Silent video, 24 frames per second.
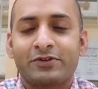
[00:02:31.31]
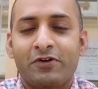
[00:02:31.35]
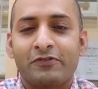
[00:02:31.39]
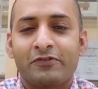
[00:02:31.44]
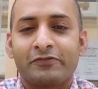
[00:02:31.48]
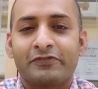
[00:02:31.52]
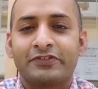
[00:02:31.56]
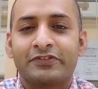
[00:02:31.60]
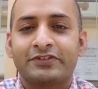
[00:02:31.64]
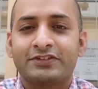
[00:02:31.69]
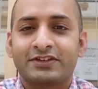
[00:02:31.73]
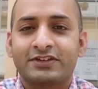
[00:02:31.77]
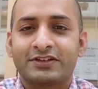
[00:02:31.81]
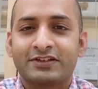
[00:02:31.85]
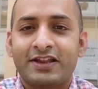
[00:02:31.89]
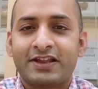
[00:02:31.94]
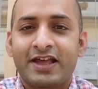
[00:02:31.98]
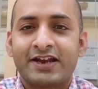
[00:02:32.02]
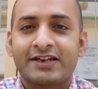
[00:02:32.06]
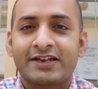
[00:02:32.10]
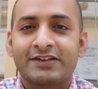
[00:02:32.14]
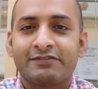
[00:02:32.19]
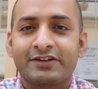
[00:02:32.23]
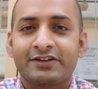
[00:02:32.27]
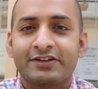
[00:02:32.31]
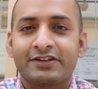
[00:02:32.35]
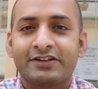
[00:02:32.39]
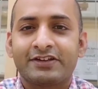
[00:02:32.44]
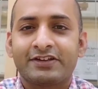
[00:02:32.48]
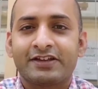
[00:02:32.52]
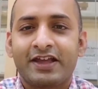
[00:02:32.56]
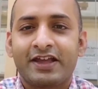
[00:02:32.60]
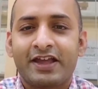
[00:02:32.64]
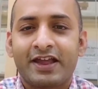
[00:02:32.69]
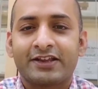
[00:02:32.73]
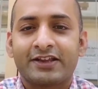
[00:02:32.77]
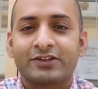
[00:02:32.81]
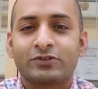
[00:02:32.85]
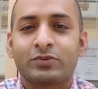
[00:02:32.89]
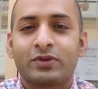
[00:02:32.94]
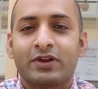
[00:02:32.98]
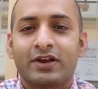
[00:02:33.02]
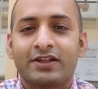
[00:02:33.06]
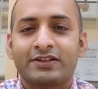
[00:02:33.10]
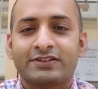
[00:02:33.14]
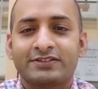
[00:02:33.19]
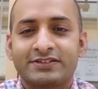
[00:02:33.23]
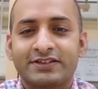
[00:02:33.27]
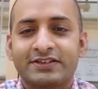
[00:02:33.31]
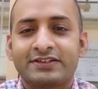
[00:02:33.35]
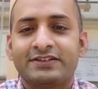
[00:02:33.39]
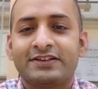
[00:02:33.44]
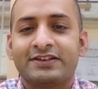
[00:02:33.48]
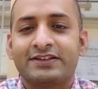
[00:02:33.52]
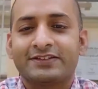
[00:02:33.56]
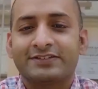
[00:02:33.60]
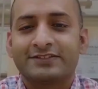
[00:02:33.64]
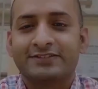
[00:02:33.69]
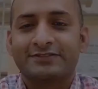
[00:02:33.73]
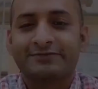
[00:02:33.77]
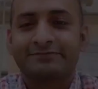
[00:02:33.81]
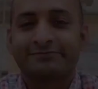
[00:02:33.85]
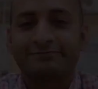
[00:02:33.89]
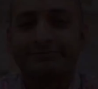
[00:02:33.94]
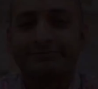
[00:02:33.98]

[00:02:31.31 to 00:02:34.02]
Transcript: of physical activity as well as sick days.